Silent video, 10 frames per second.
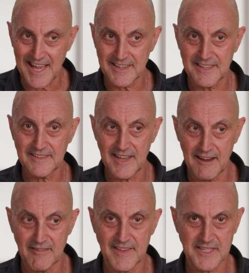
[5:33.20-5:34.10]
that in
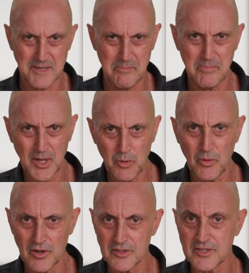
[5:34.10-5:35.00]
there, and that's a big
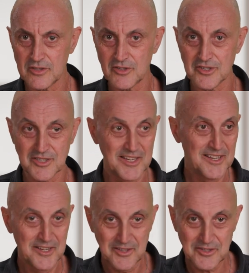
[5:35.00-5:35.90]
word to just
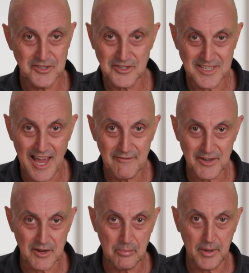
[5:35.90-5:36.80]
have
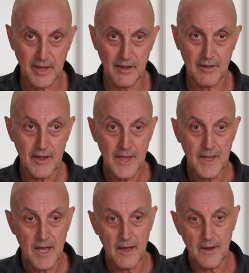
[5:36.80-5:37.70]
it appear.
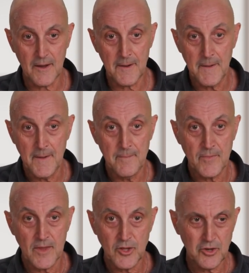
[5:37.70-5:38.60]

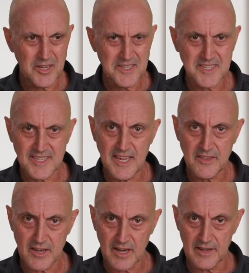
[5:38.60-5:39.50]
You can see
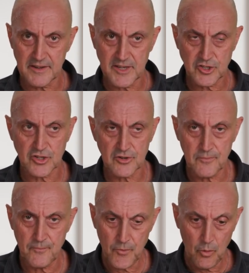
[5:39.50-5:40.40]
that a clinician,
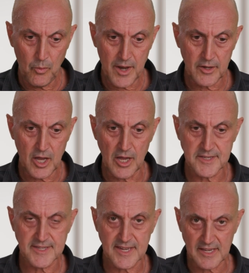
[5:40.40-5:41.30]
when
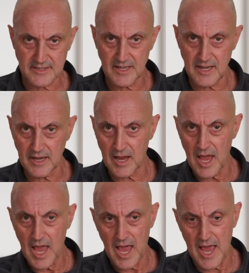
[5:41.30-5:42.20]
assessing
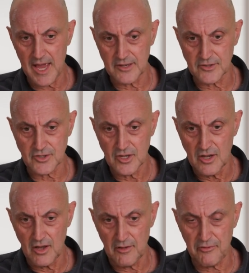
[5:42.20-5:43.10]
and
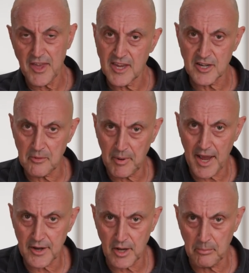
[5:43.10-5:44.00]
thinking
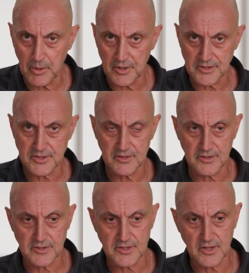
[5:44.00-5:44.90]
about a
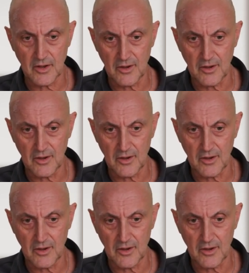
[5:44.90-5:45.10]
person's